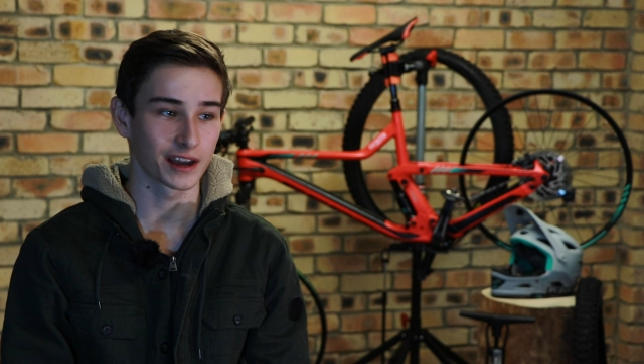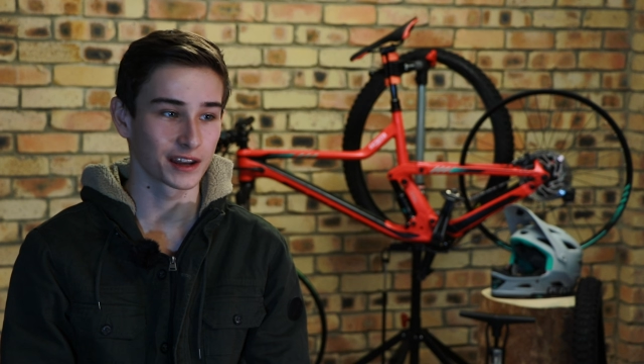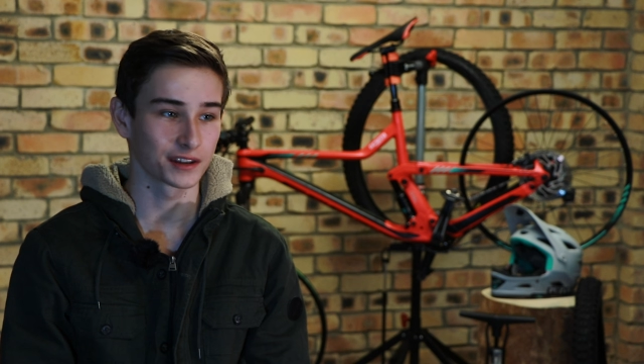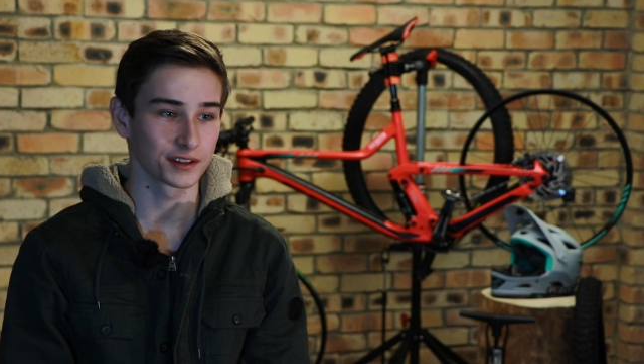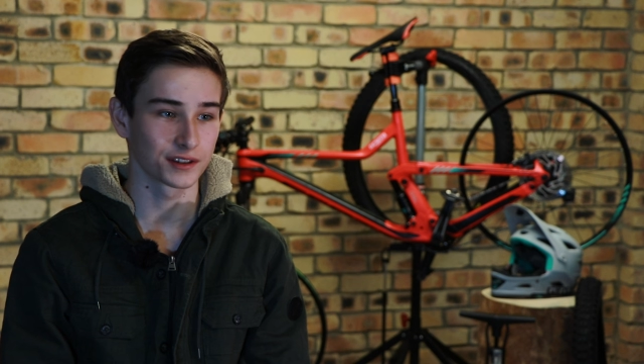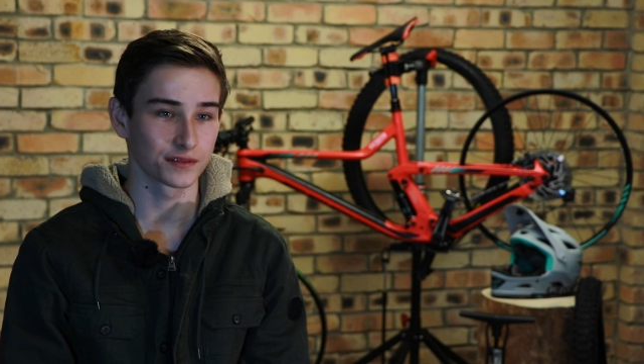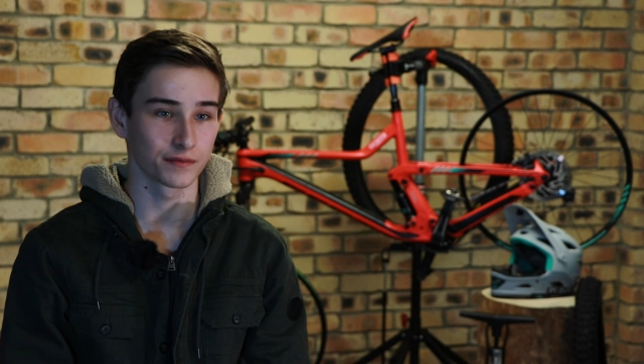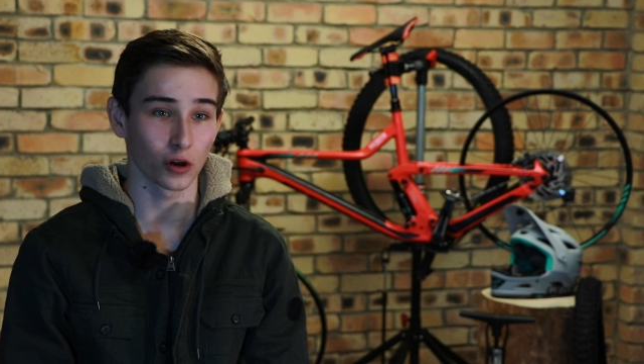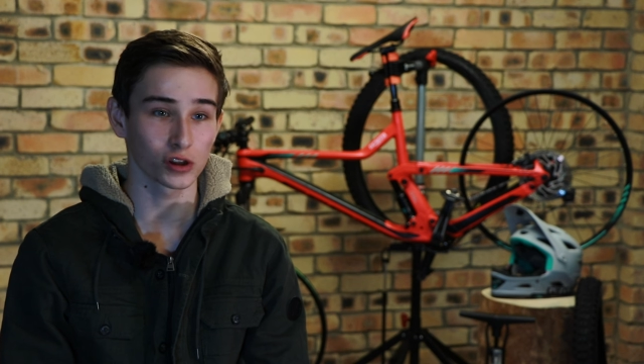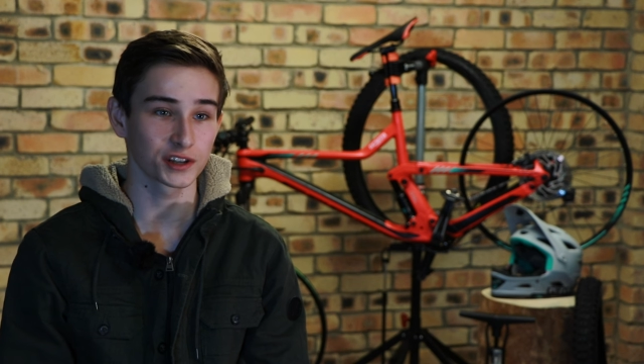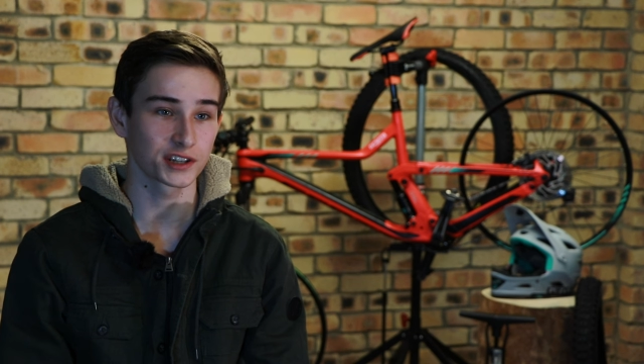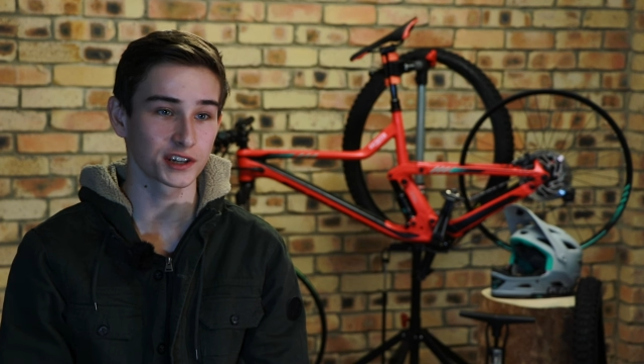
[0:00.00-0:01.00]
and
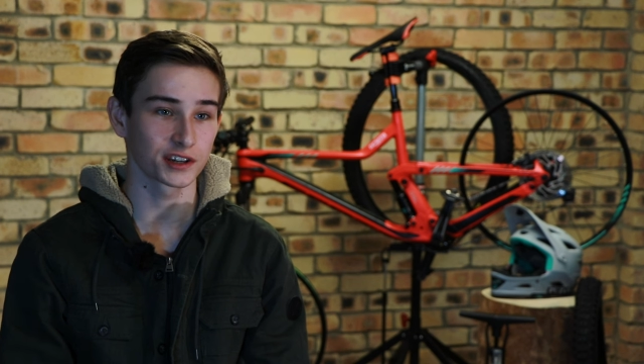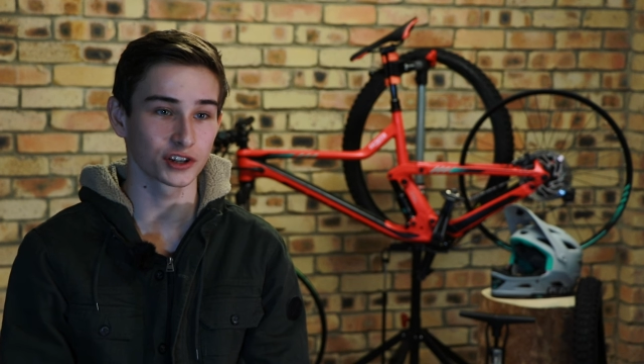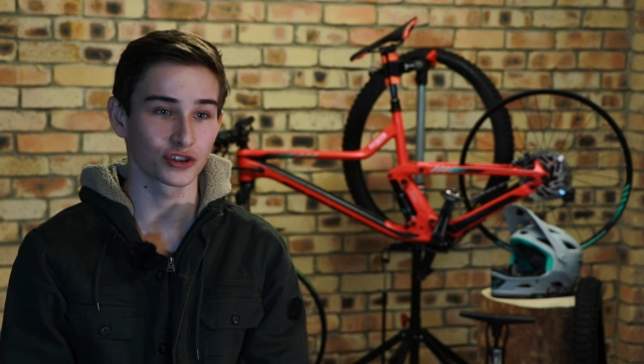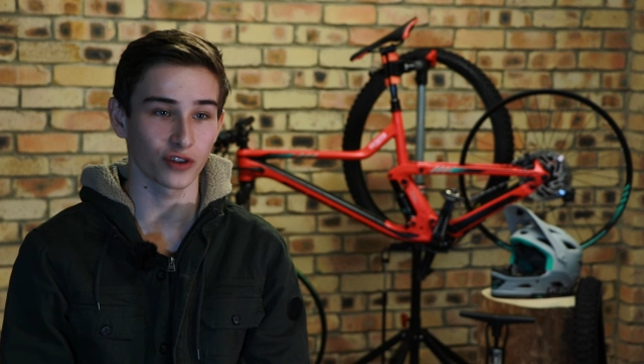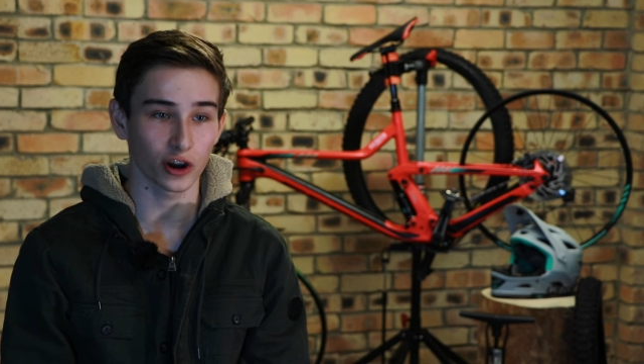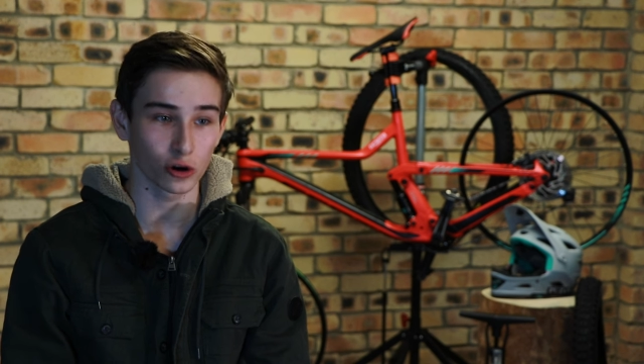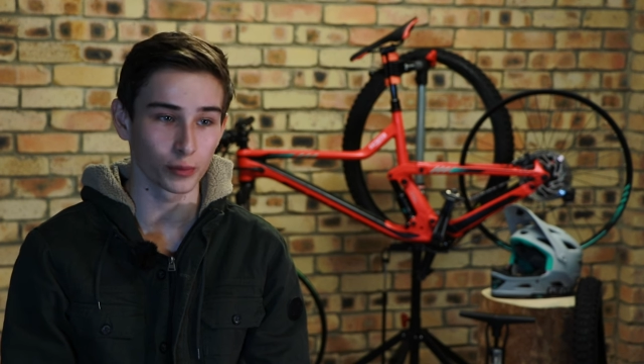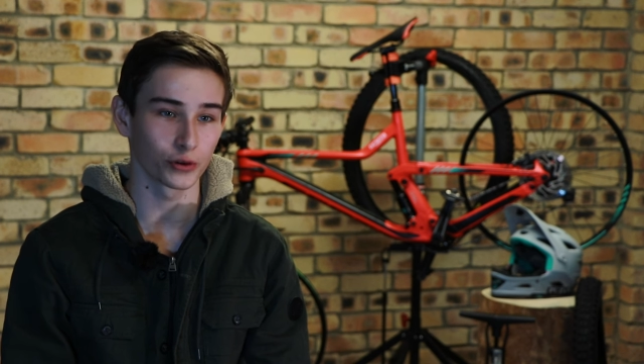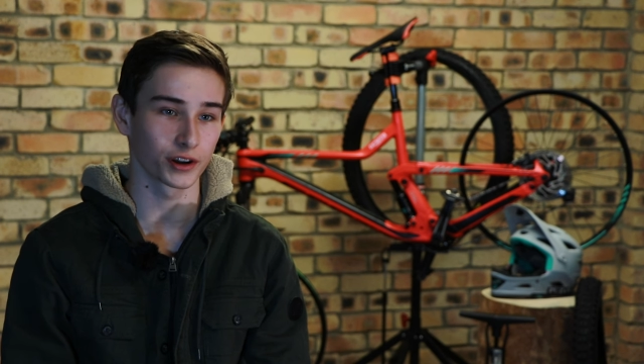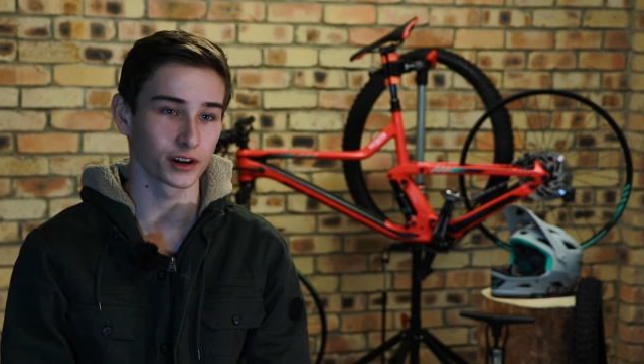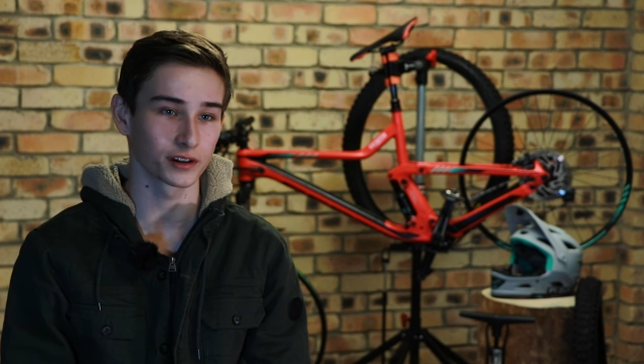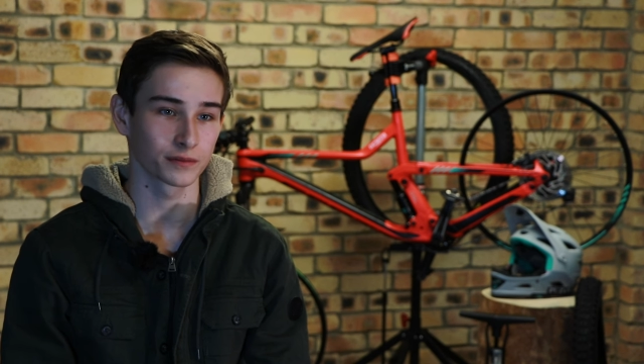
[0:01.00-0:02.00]
volunteer trail
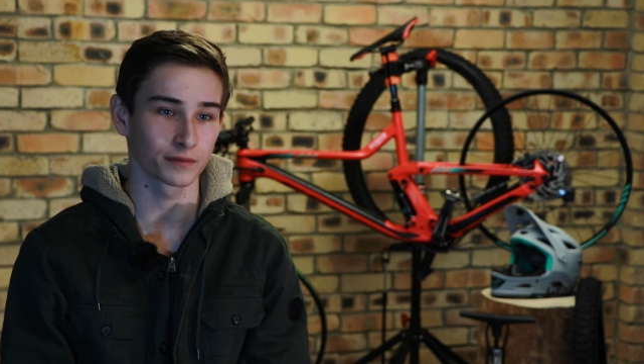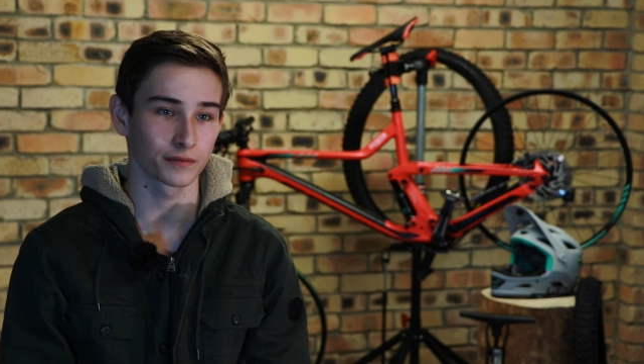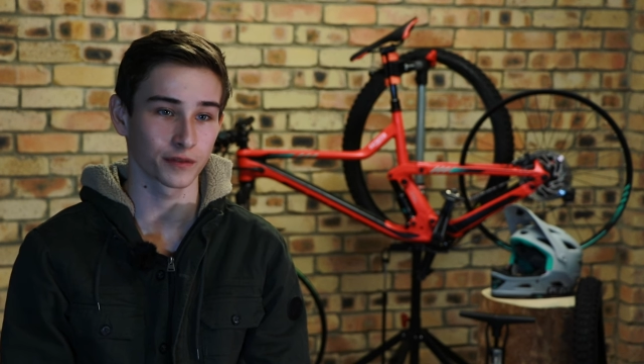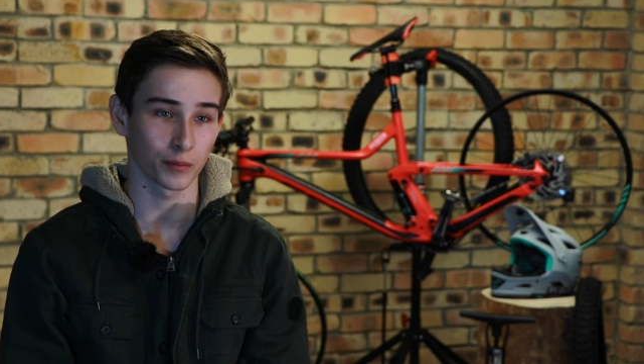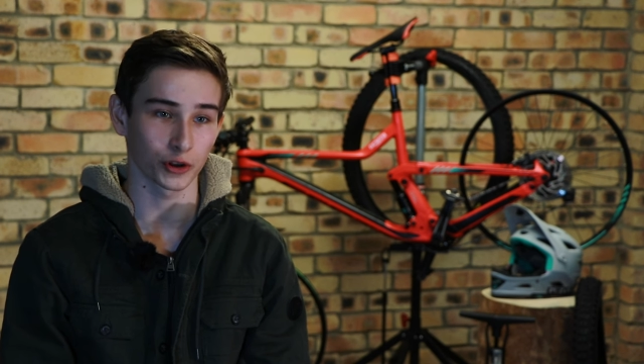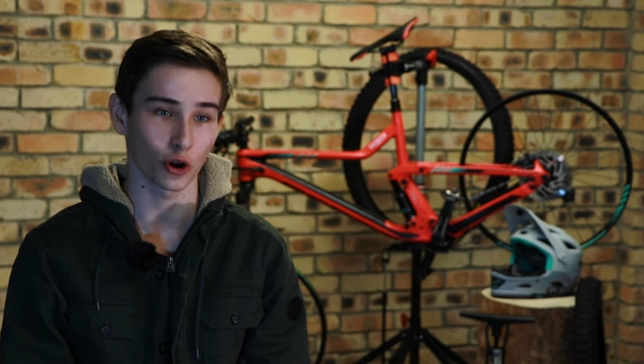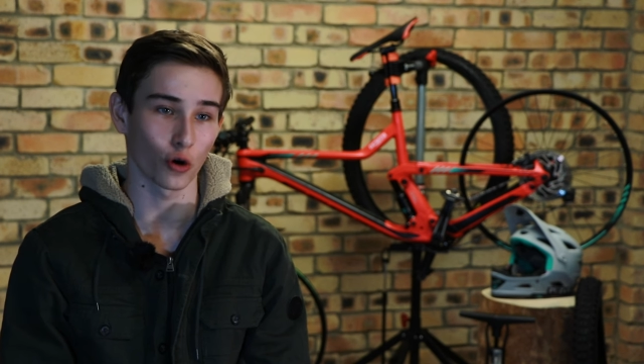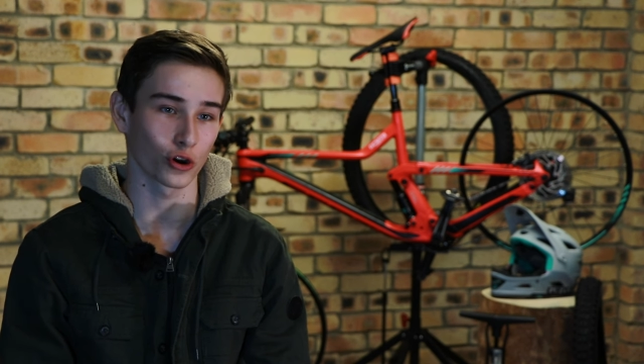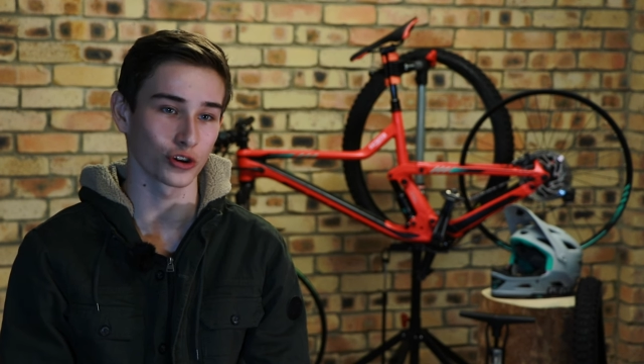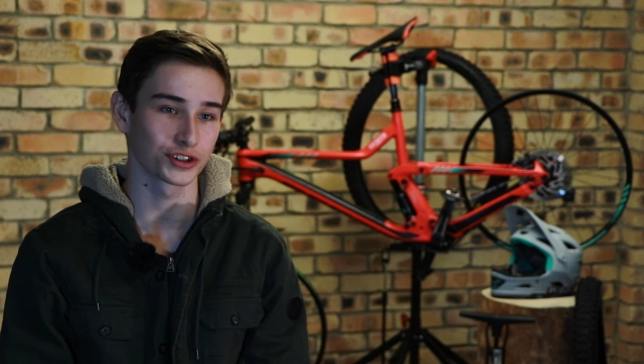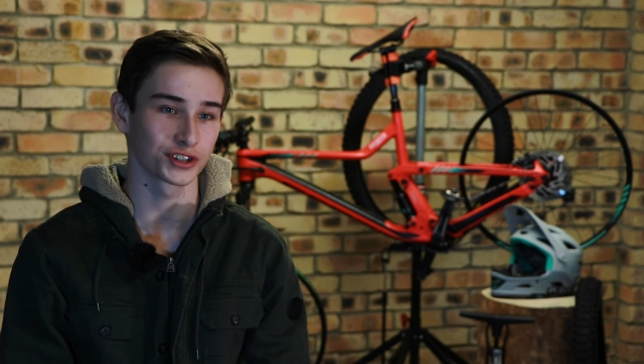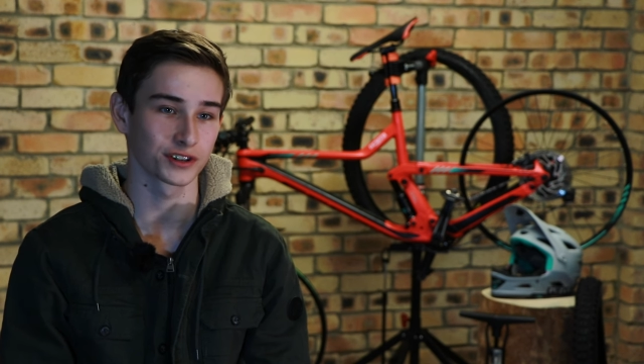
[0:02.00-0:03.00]
builder from the Gold
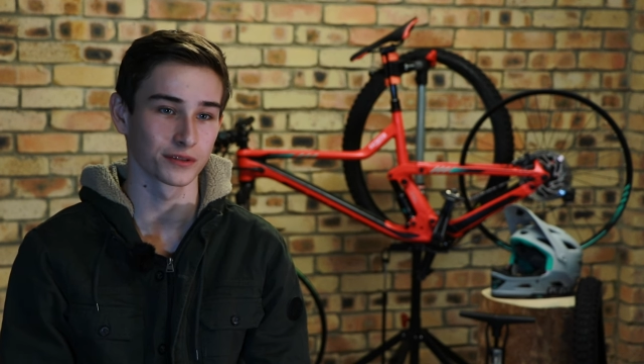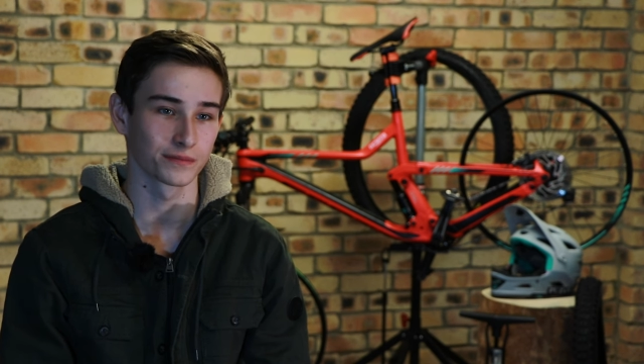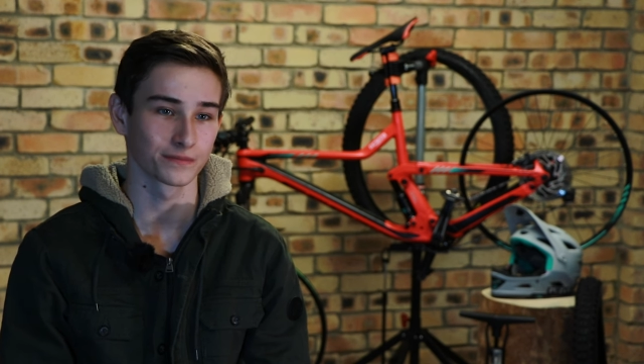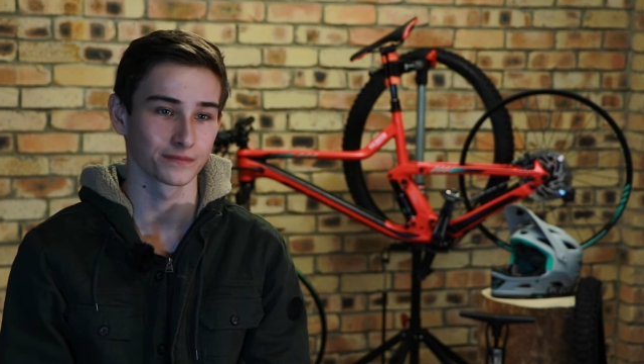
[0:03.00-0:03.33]
Coast.